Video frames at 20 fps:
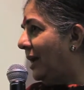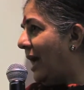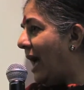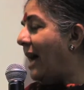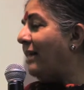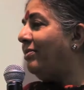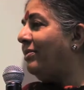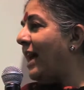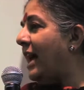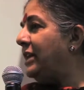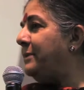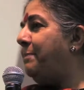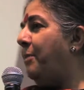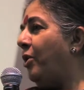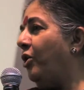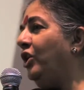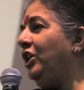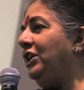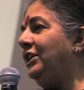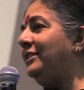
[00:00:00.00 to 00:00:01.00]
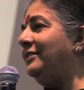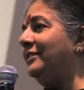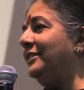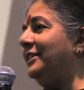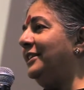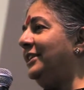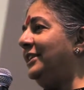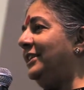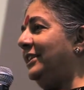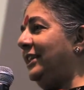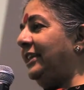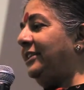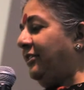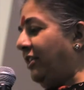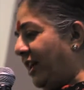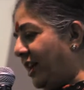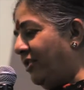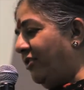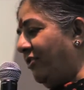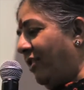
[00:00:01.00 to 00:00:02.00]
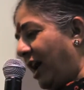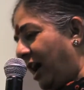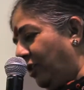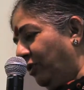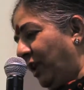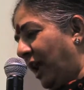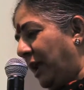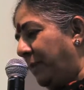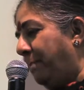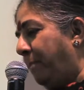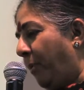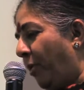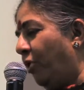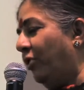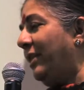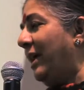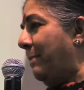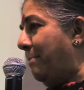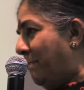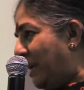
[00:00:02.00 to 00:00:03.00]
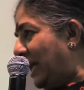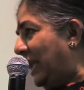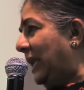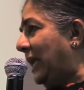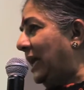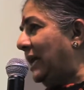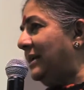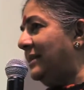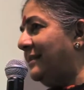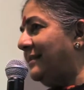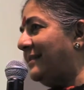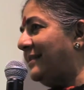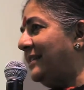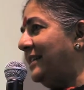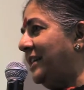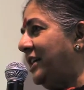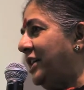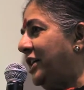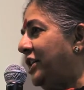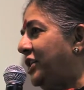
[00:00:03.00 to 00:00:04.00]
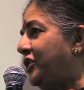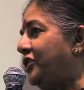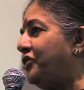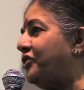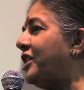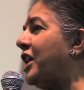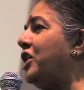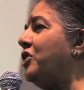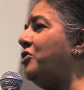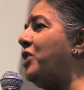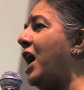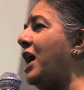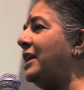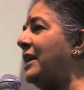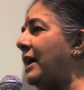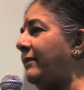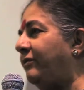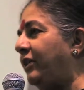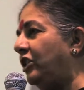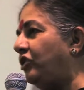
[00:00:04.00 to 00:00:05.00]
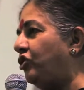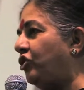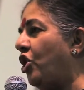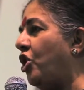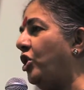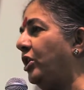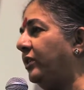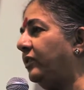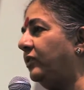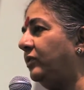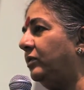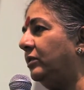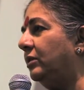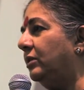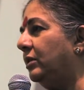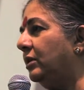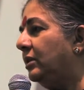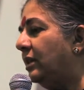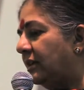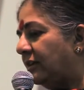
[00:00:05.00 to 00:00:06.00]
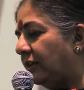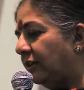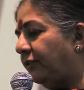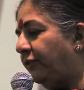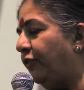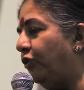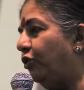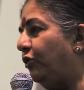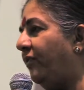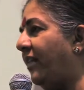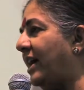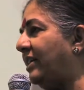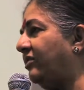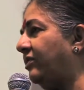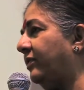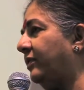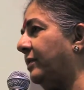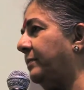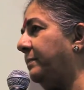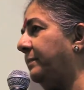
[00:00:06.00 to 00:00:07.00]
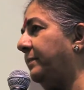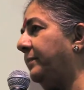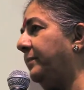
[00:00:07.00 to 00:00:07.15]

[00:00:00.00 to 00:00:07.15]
At that point, they turn around and pour their millions to say you can't have that choice. This is food fascism.